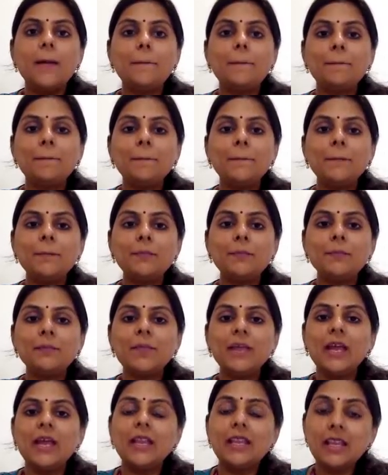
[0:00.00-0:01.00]

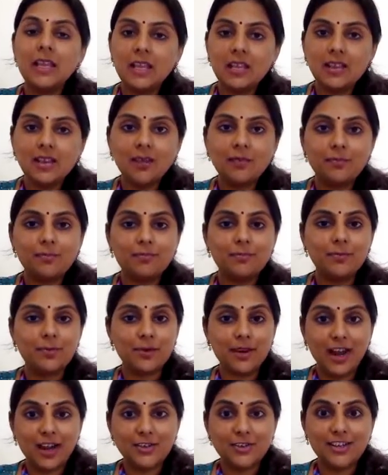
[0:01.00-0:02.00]
Nikita,
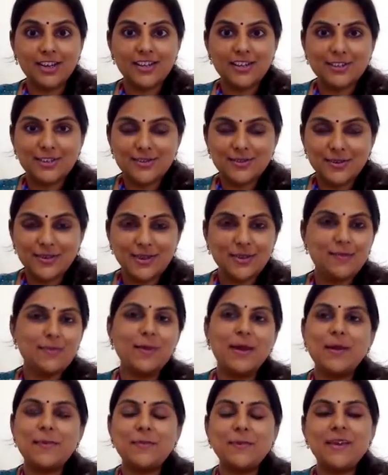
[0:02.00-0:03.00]
congratulations on the
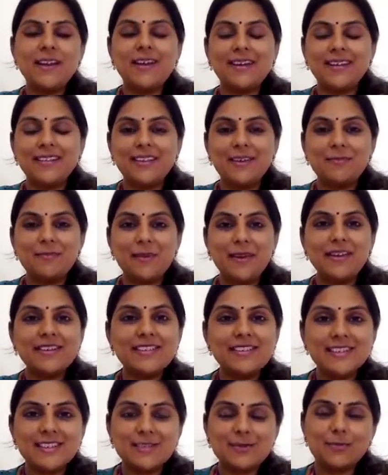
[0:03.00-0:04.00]
baby. I think
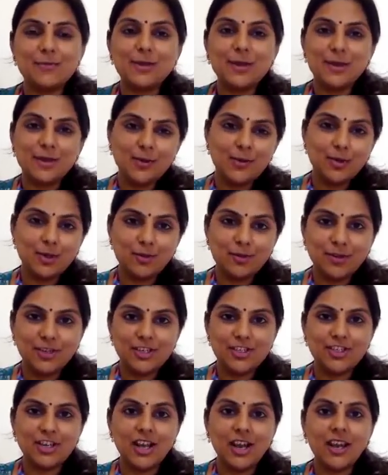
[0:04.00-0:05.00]
parenting is a
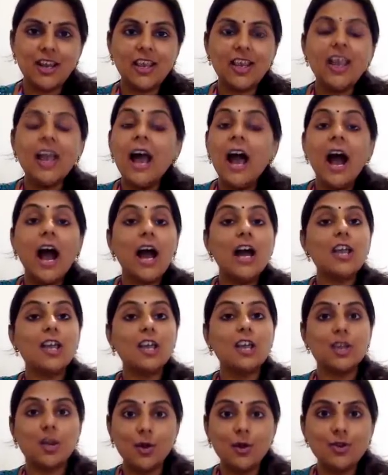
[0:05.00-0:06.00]
beautiful journey, a
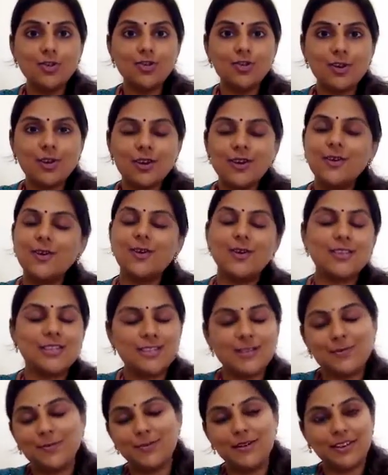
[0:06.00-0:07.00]
huge roller
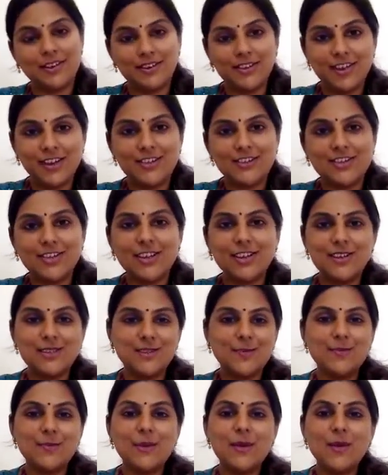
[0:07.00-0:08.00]
coaster, but a great journey
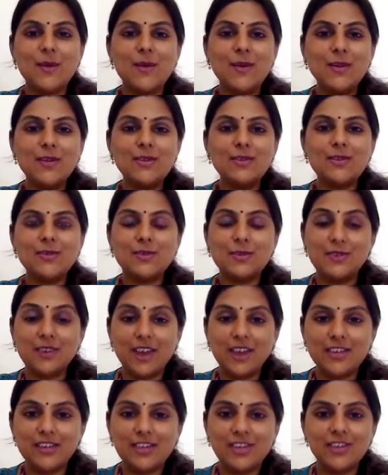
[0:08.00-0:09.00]
to be on. So
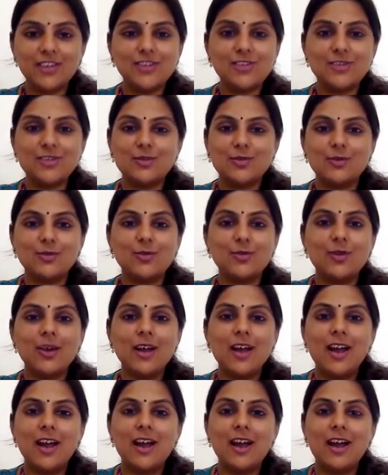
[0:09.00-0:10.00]
congratulations to
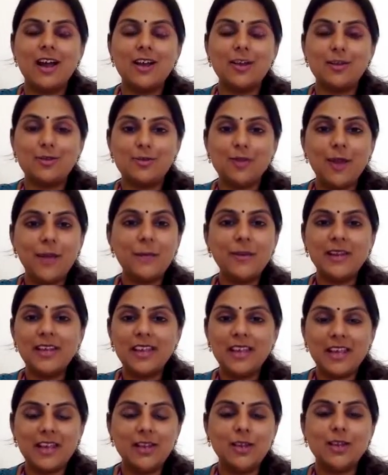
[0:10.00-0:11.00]
your
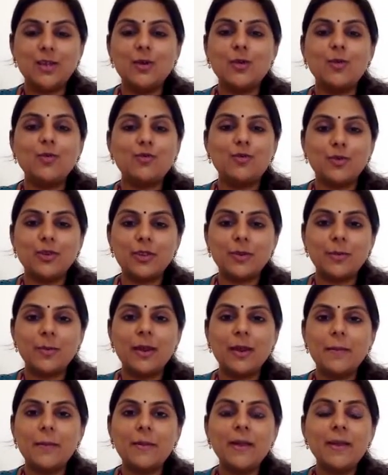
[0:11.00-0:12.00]
family and you for the
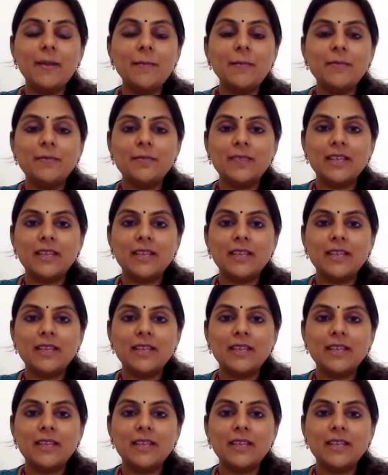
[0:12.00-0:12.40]
baby.